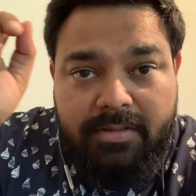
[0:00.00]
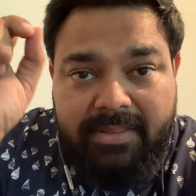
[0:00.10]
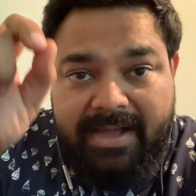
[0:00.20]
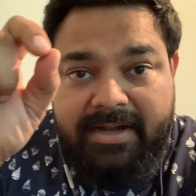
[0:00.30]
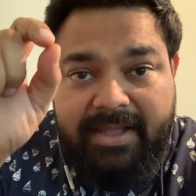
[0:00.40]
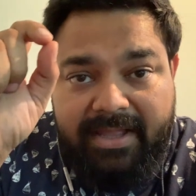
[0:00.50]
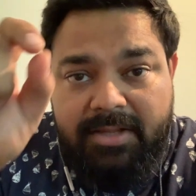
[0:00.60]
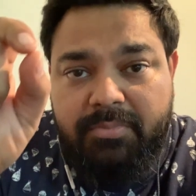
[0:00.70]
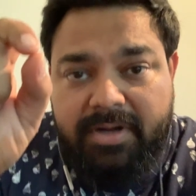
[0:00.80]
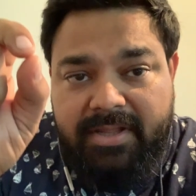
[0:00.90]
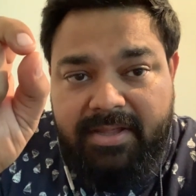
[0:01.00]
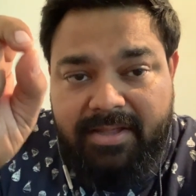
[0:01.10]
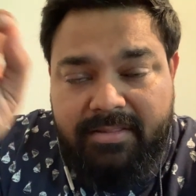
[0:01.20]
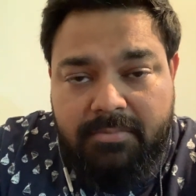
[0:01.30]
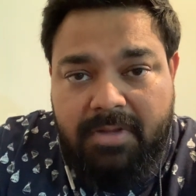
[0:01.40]
That anybody
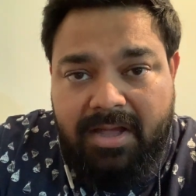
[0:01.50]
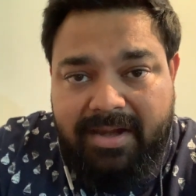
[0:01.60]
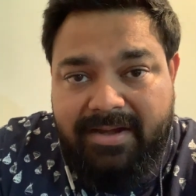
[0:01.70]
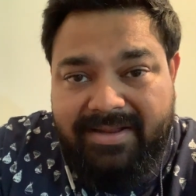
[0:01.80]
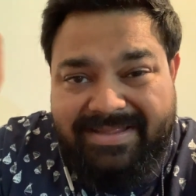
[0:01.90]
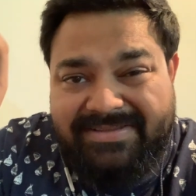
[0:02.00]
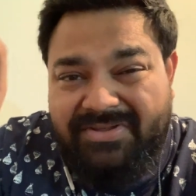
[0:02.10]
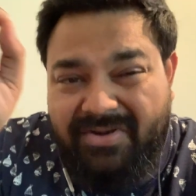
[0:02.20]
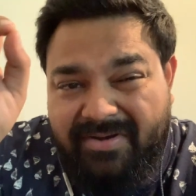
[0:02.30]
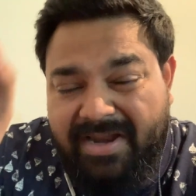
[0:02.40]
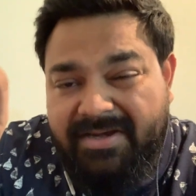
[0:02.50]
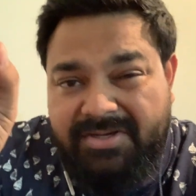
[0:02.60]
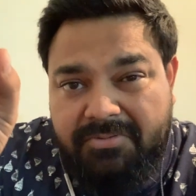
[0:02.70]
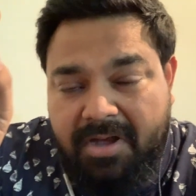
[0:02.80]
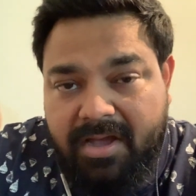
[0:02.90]
in the market is ready
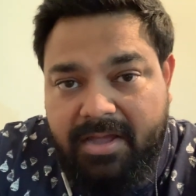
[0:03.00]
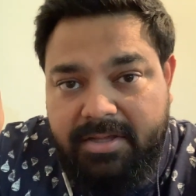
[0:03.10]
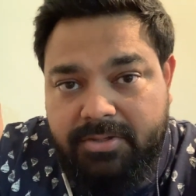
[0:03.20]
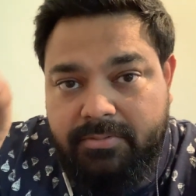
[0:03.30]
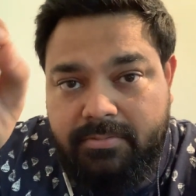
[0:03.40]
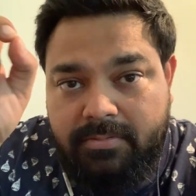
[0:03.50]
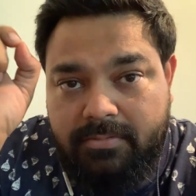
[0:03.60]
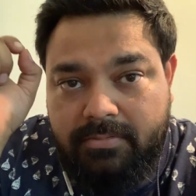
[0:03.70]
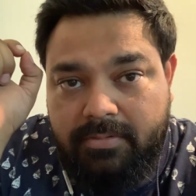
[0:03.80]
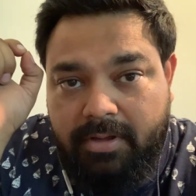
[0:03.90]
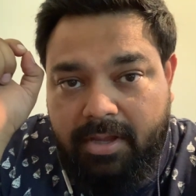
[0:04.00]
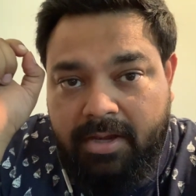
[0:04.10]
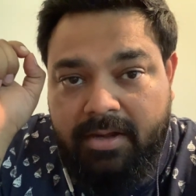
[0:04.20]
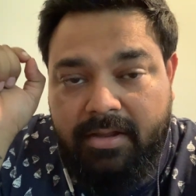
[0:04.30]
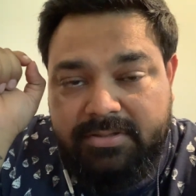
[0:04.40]
to hire you
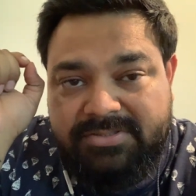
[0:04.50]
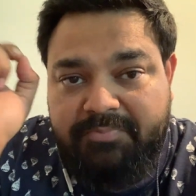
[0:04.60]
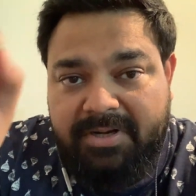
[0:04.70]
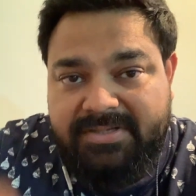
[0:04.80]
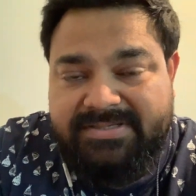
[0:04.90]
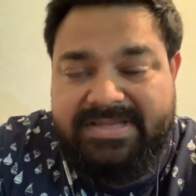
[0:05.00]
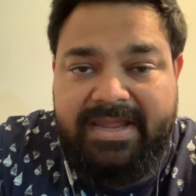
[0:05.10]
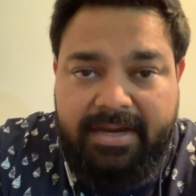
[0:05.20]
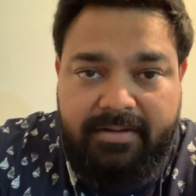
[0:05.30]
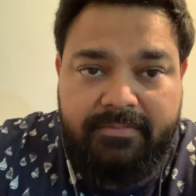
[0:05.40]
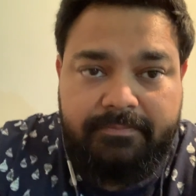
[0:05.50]
in split second.